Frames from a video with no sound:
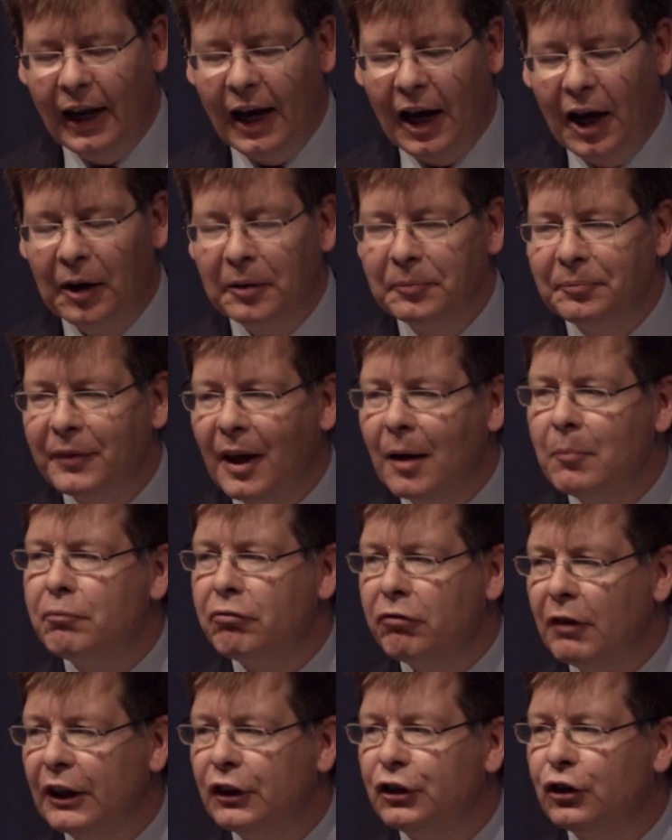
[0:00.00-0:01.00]
I'm
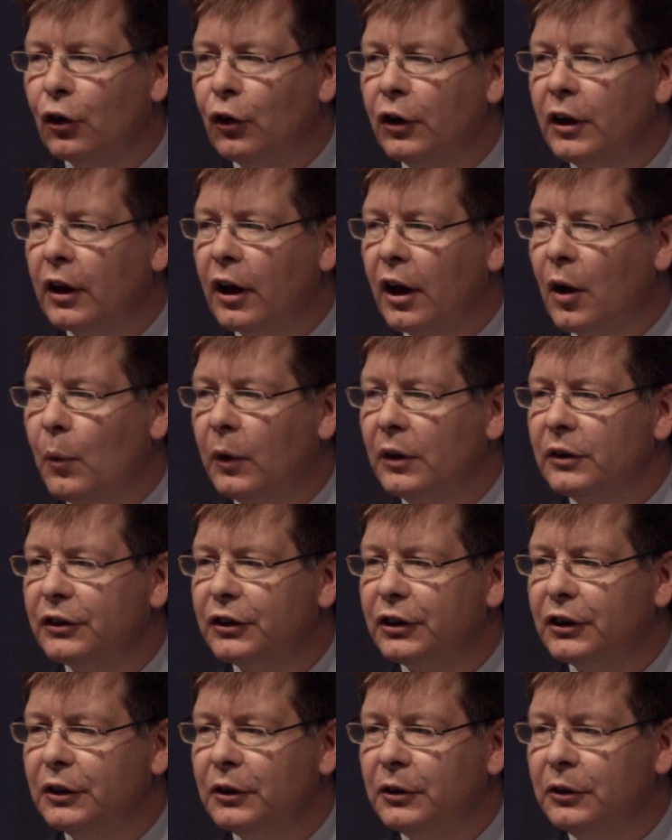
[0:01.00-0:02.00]
pretty sure you're going to want
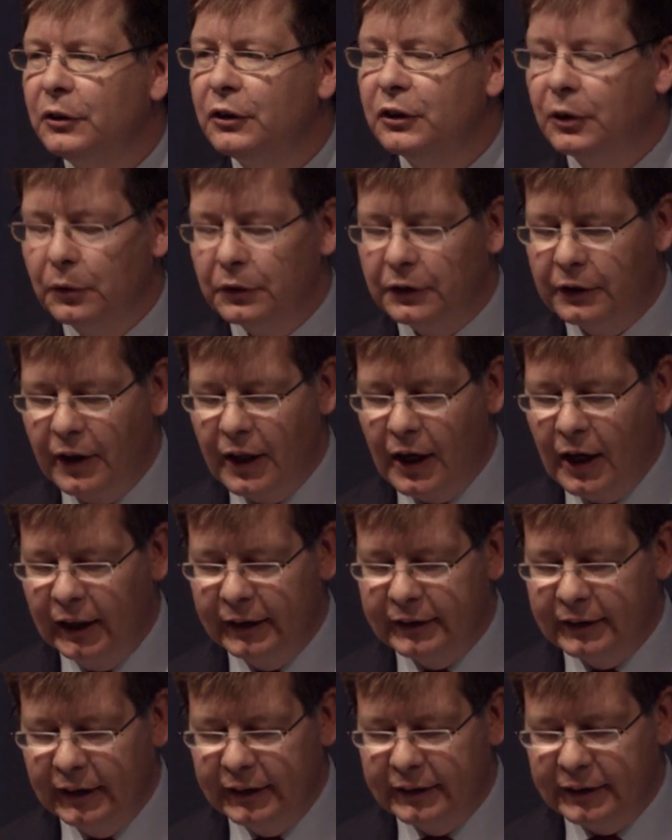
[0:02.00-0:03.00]
to talk to the
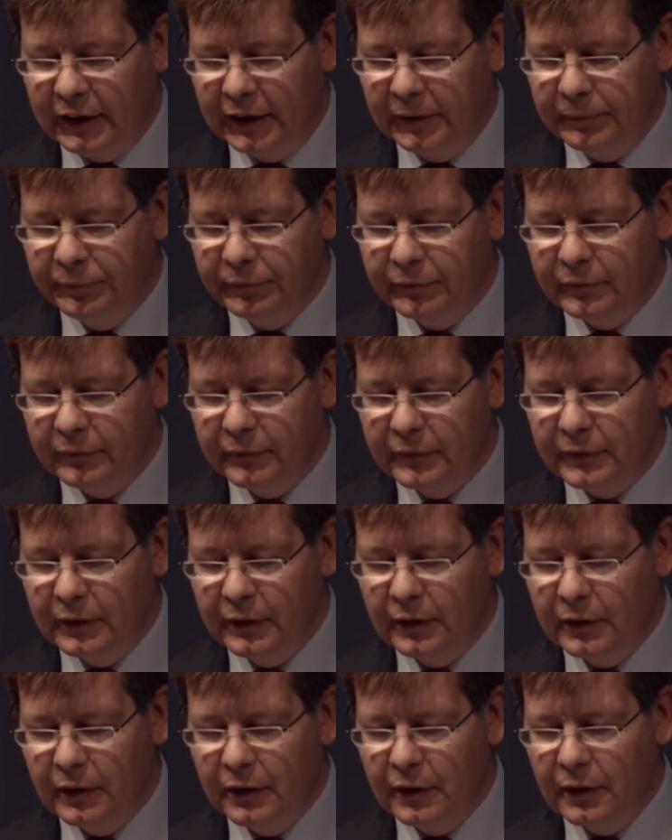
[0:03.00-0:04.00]
IT team.
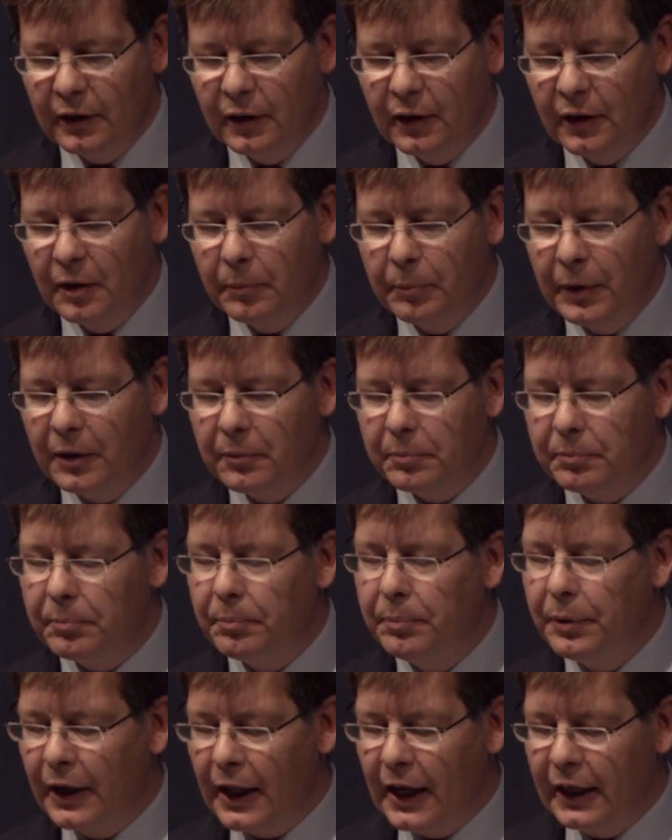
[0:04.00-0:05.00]

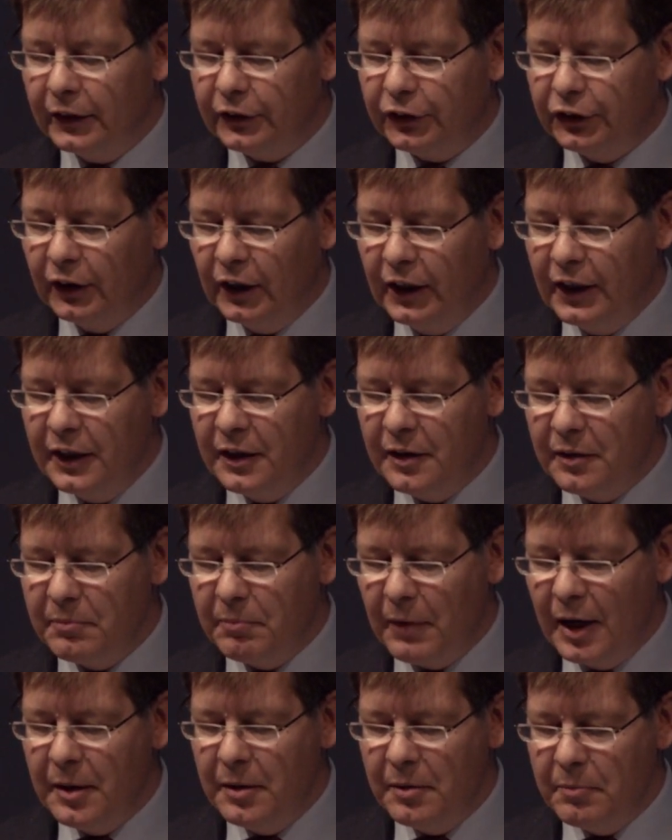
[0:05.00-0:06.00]
But actually,
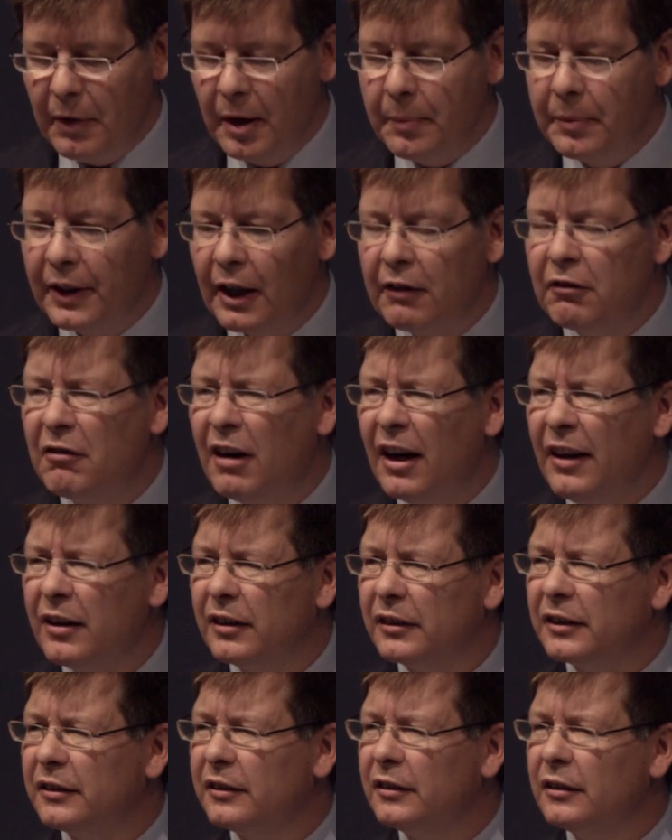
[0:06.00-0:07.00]
maybe there are
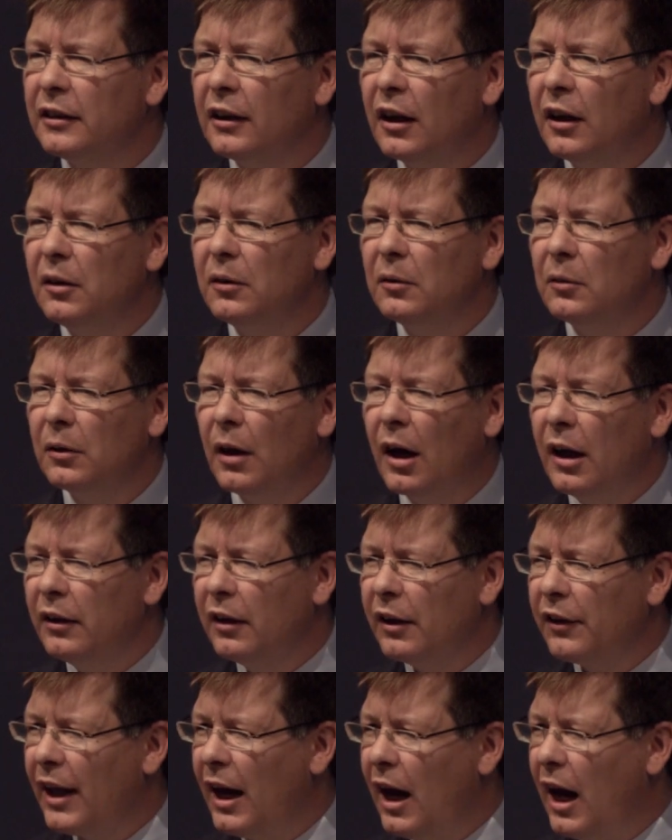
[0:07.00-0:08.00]
others, you know,
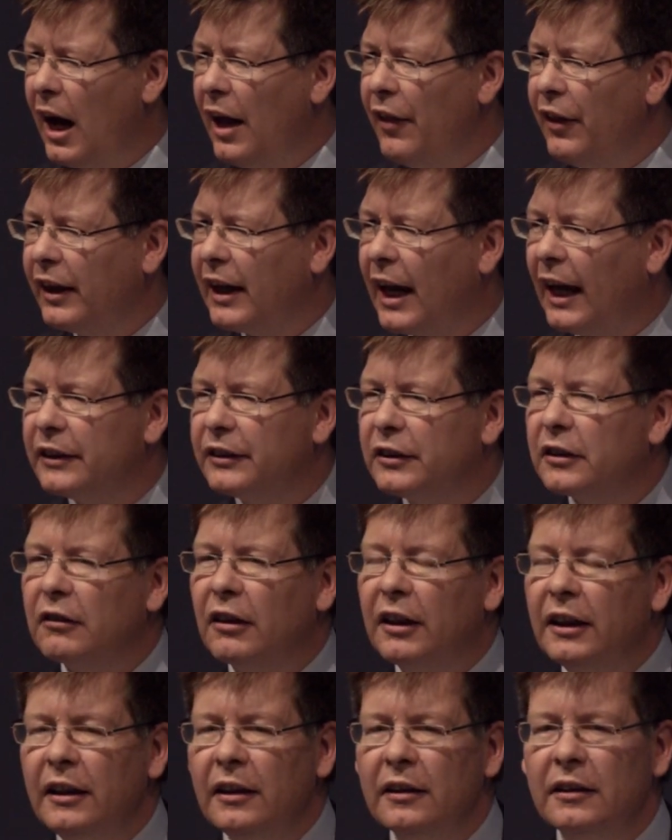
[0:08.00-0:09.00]
that other
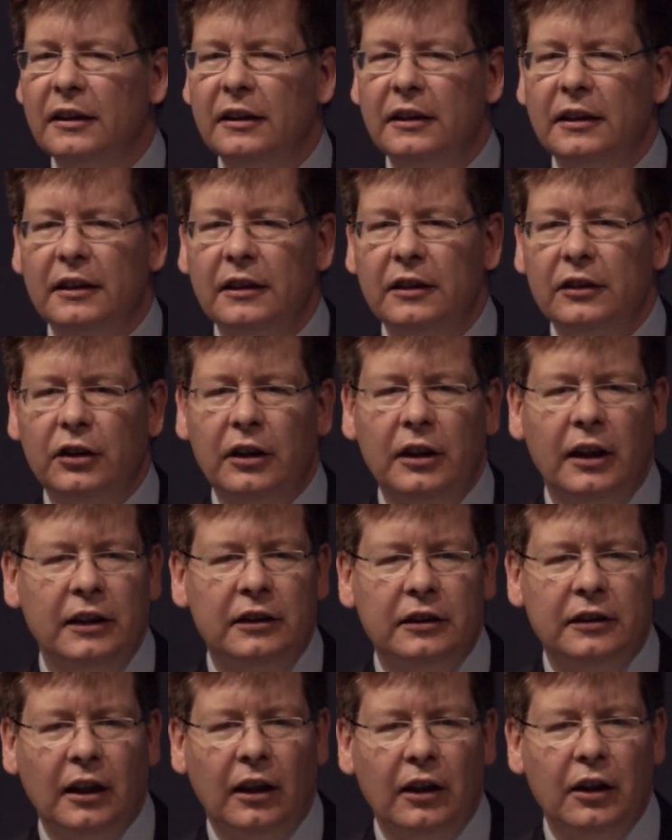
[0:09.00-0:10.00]
category. Do you
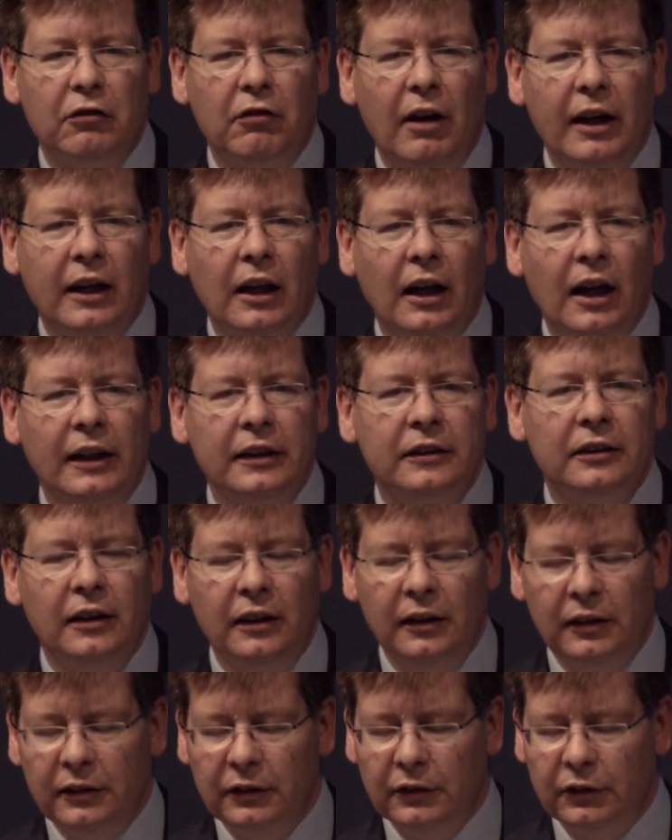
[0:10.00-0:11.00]
need to tell your
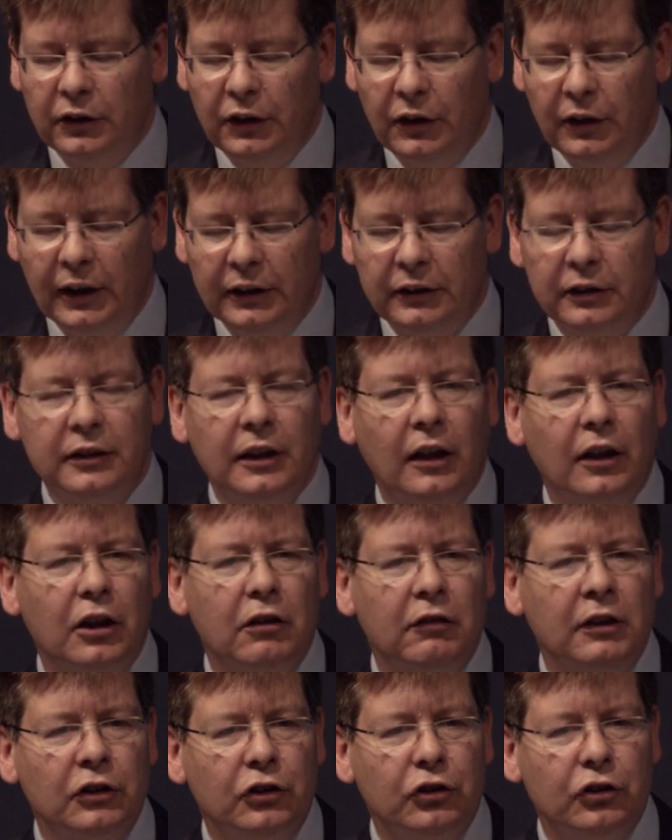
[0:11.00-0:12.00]
regulator? Do you need to tell
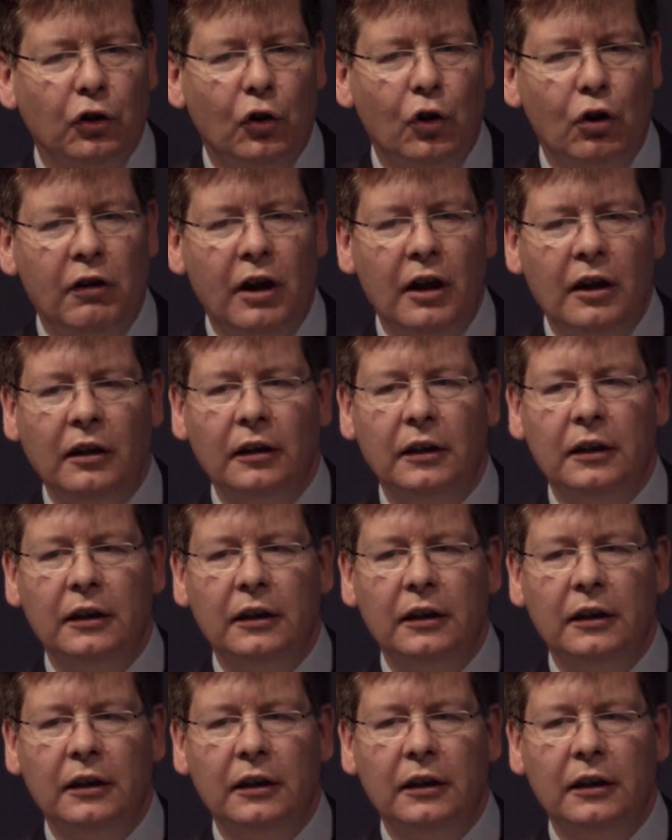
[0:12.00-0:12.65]
your insurer?